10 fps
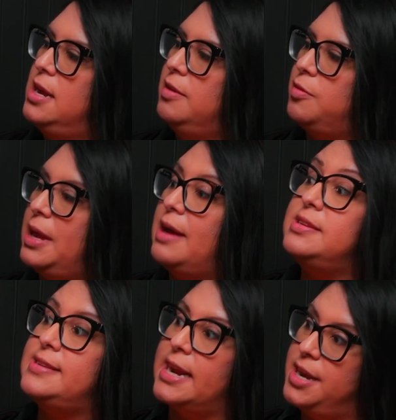So we have a
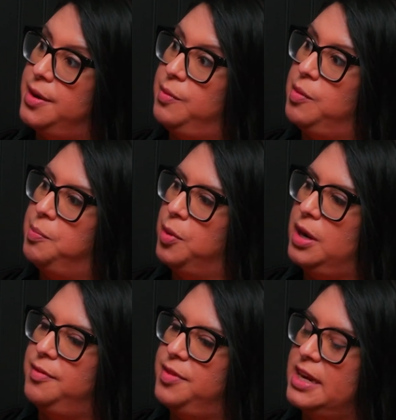secondary report
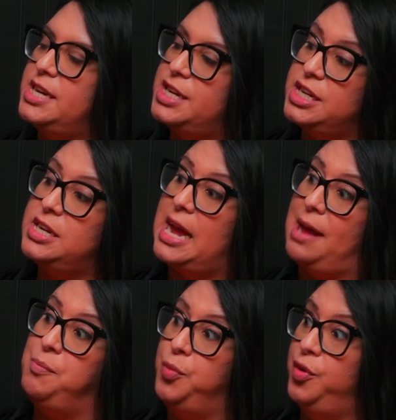of the condition
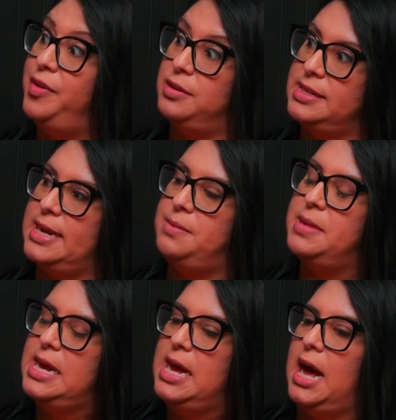at move out time.
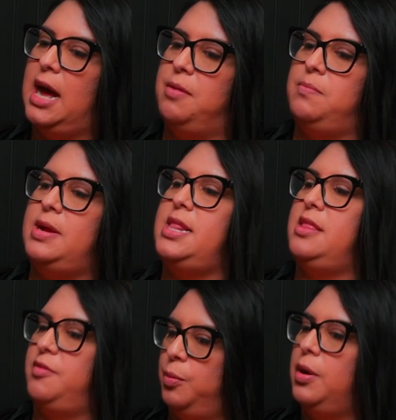And
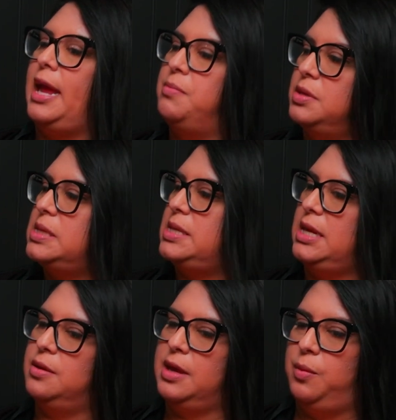so we're able to
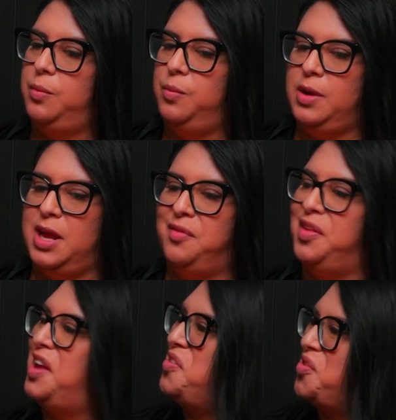see, okay, kind of the
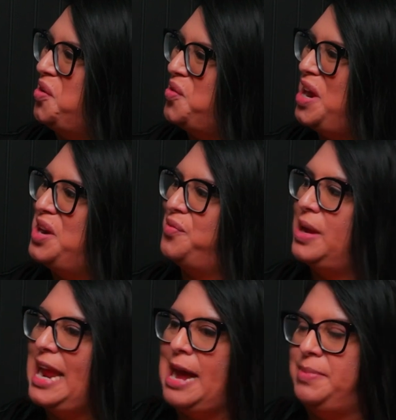history, right, of
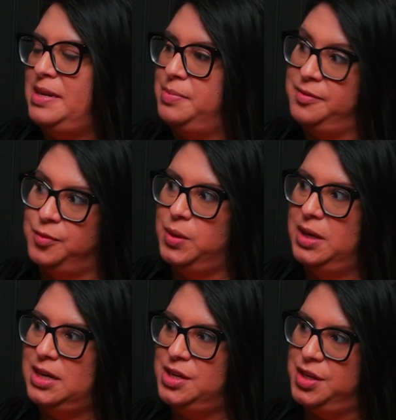what happened
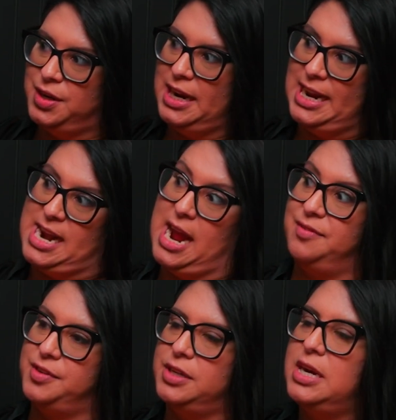before, during, and
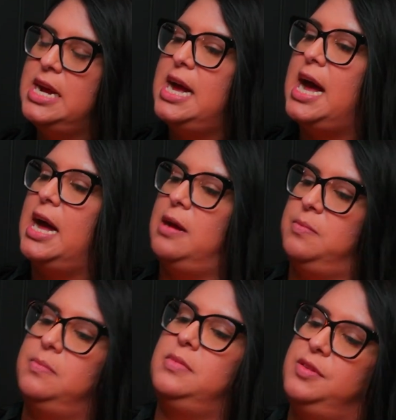after.
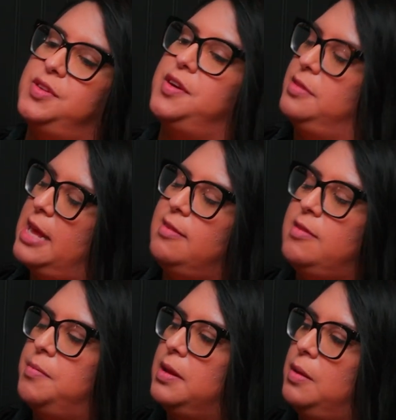And so that's
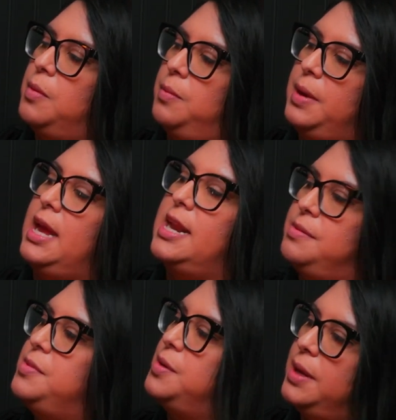typically what we end
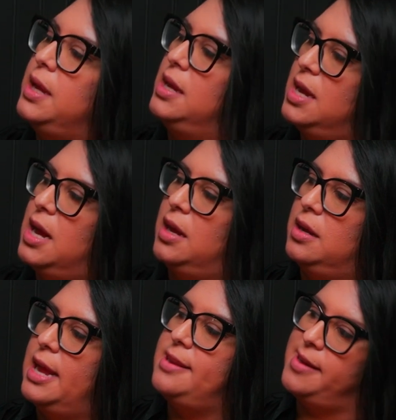up doing
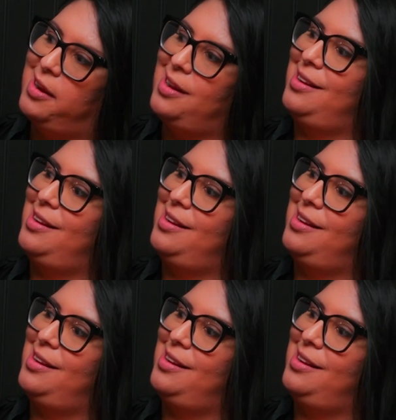at Terra.